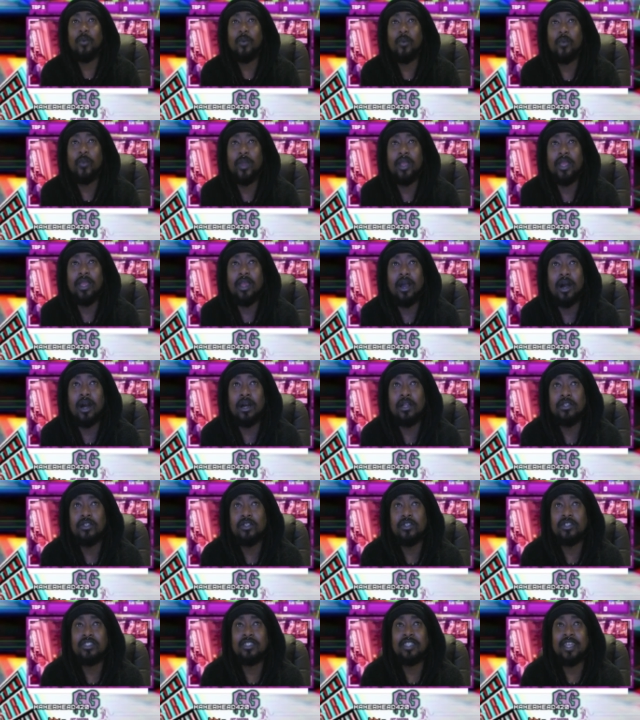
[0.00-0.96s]
we
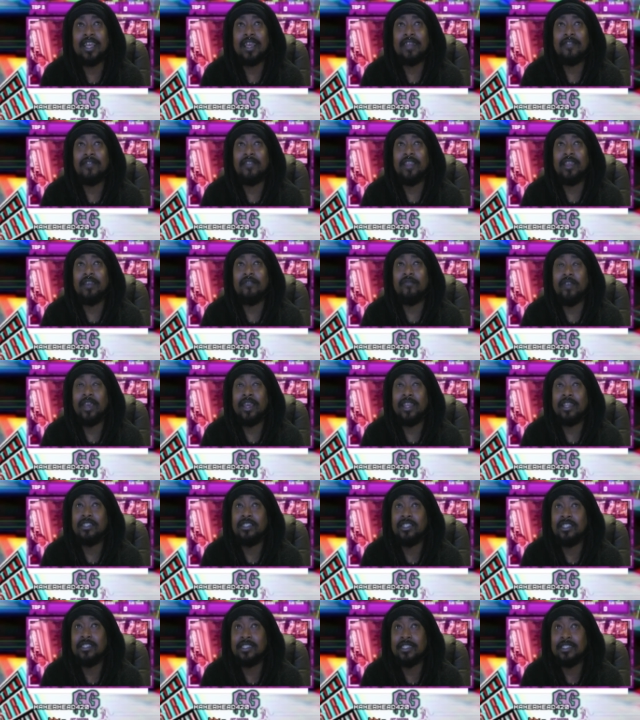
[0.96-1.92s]
understand the
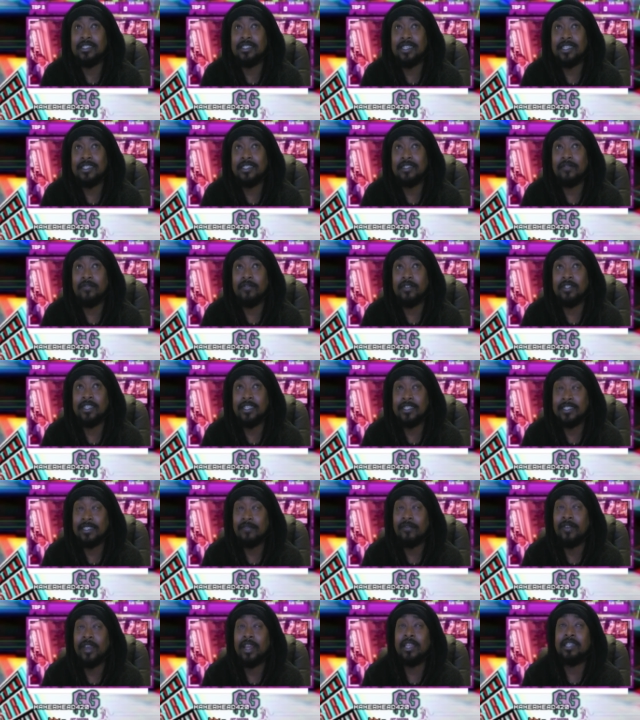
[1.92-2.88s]
advantages and
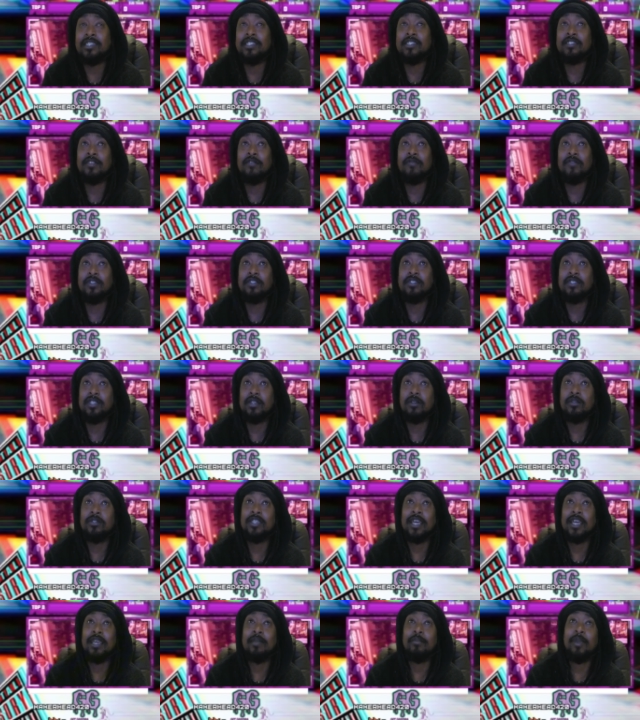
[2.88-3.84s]
disadvantages of the steel
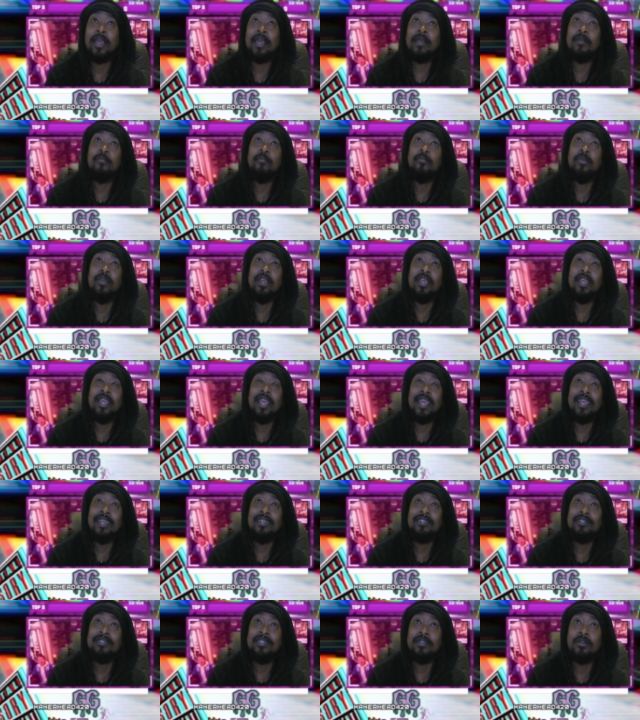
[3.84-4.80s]
type and being
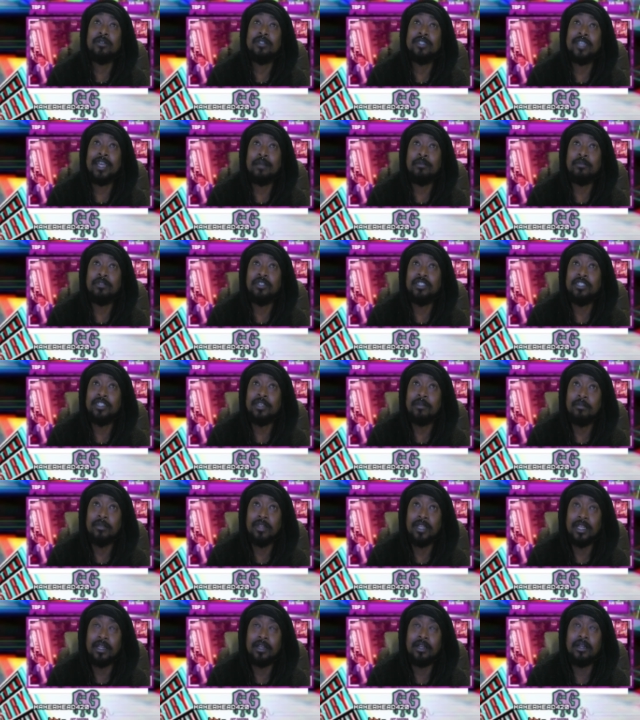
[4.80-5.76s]
a steel type
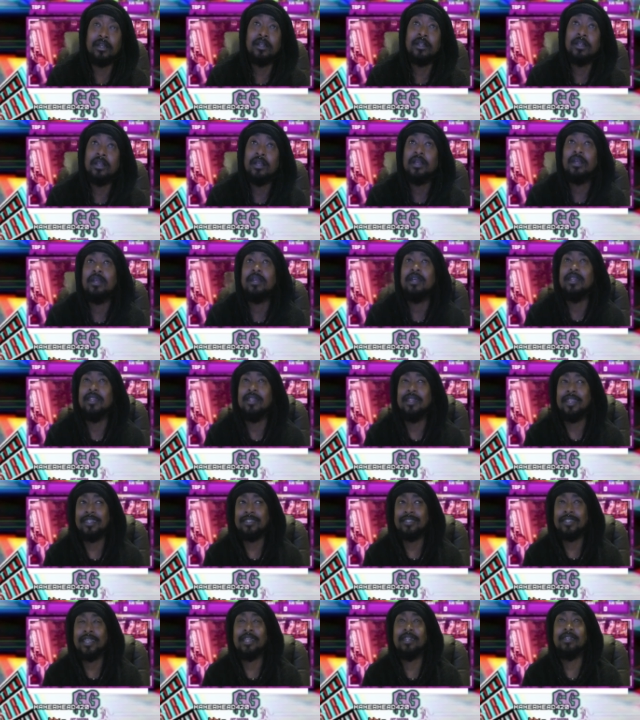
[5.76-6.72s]
gym leader,
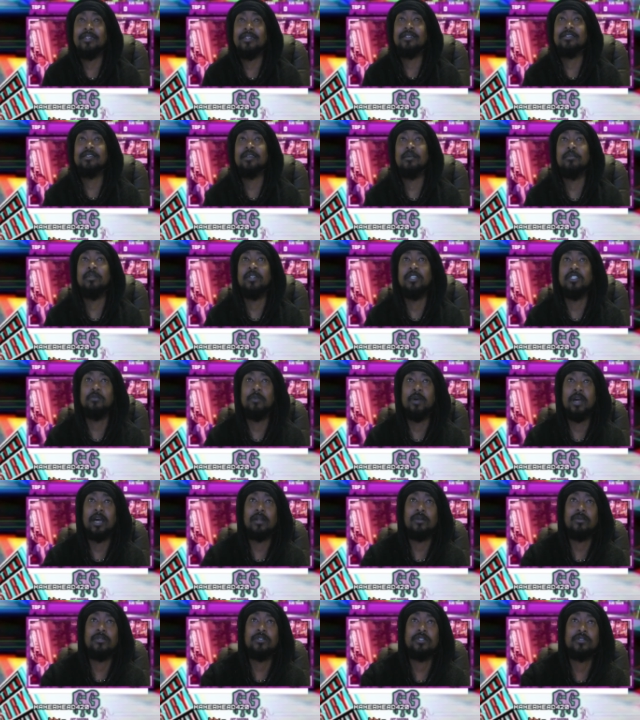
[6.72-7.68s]
let's get into some of these
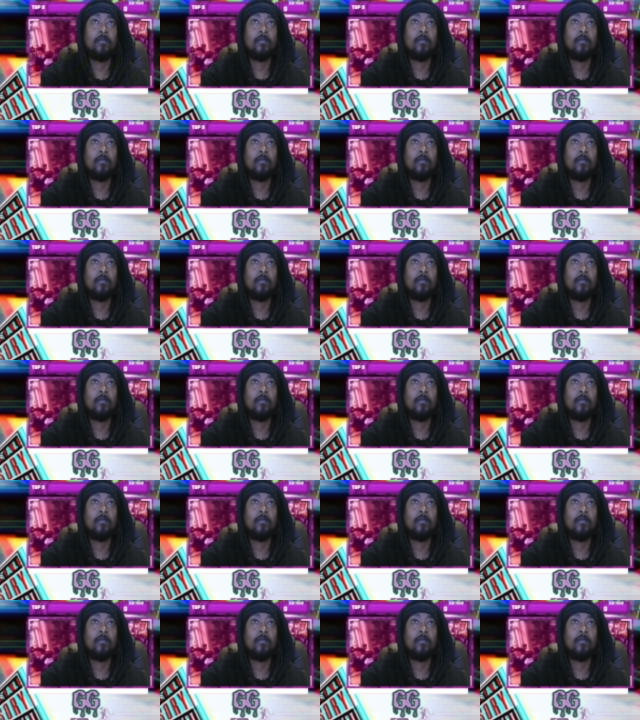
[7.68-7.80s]
battles.